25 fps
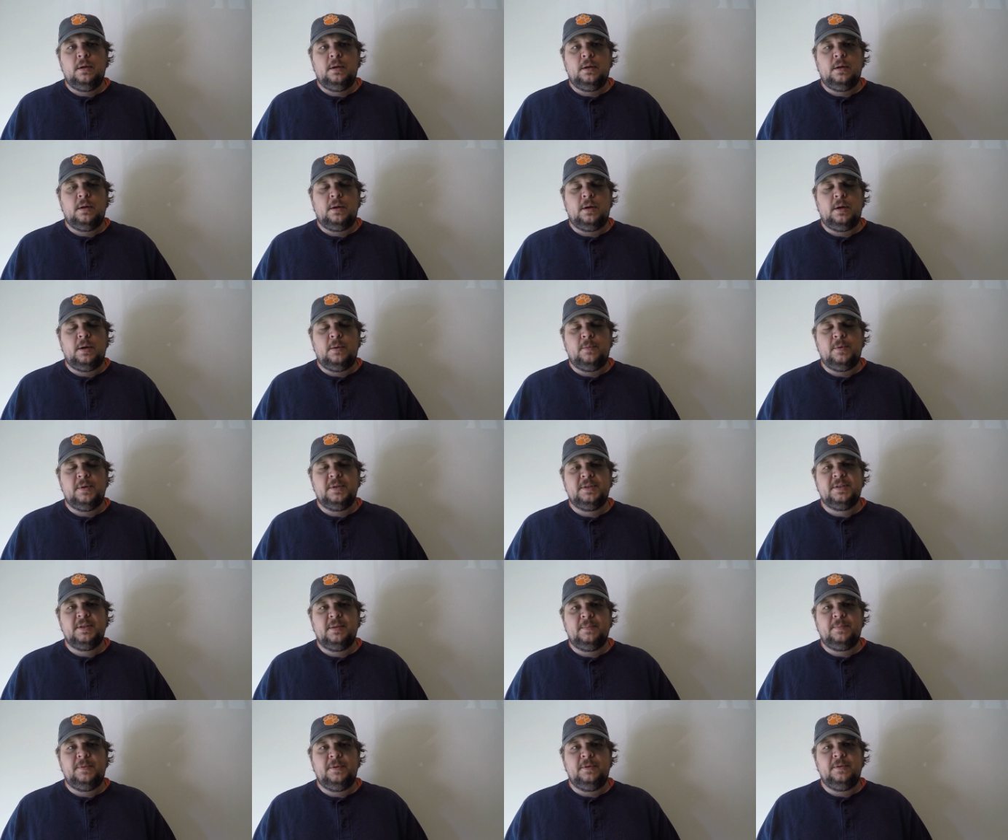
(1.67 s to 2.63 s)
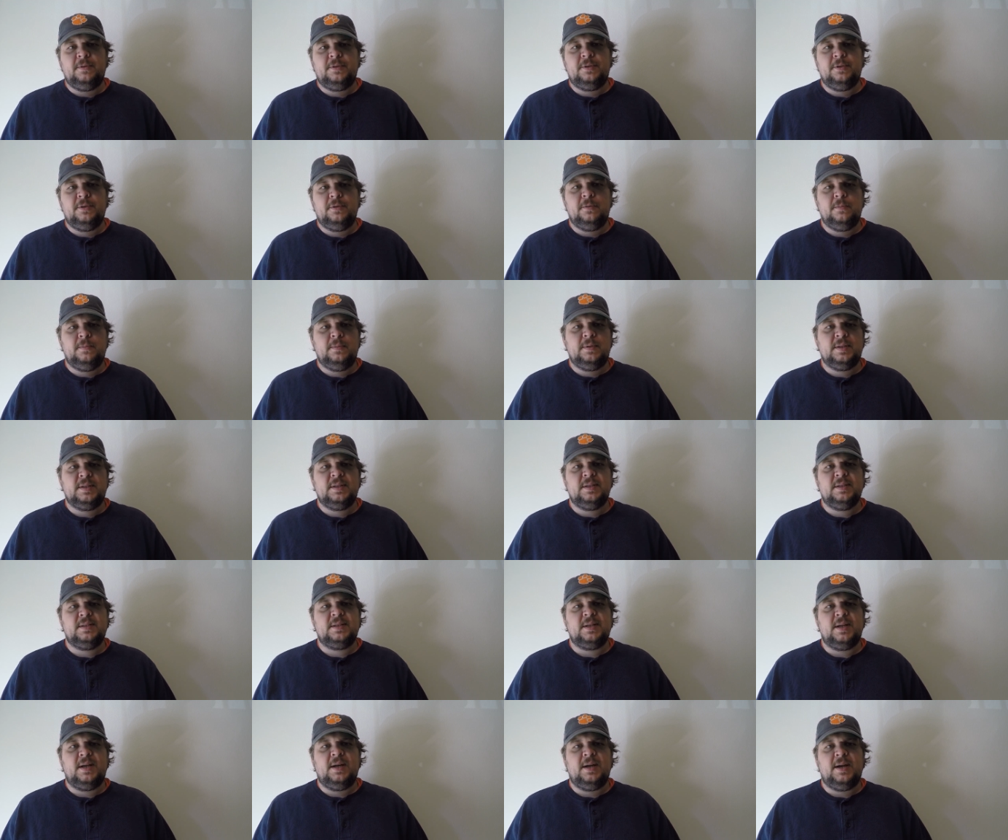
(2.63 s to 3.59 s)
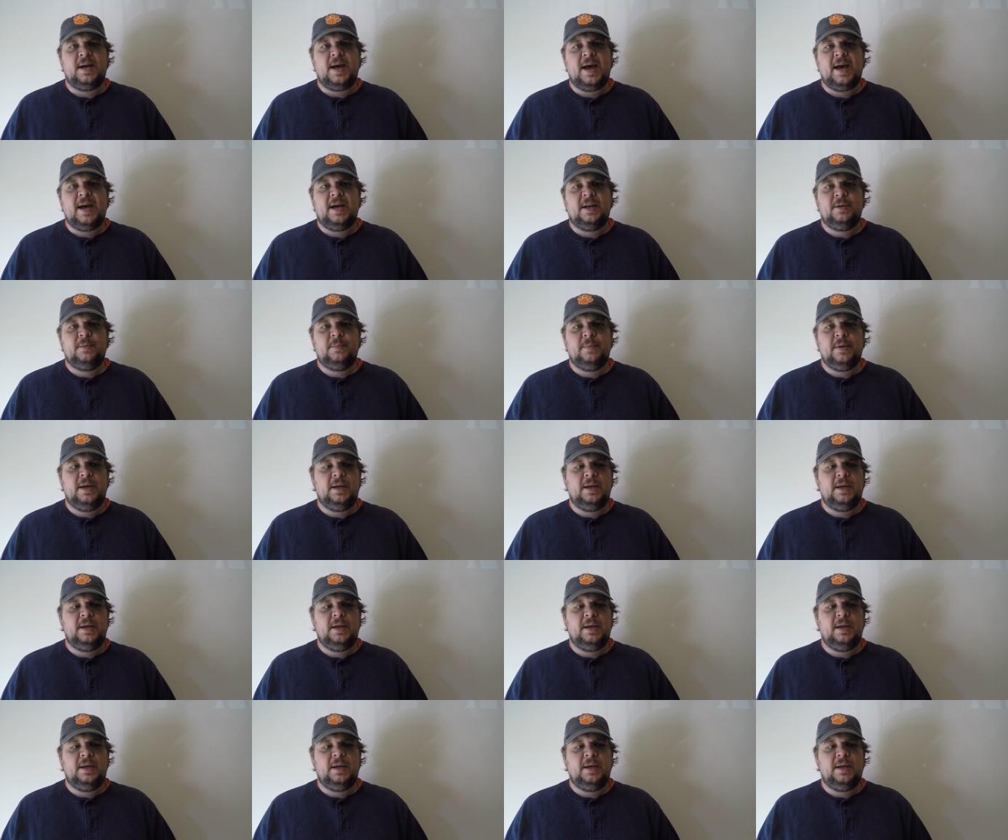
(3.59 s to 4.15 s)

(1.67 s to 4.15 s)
Alright, what's up YouTube? This is Adam,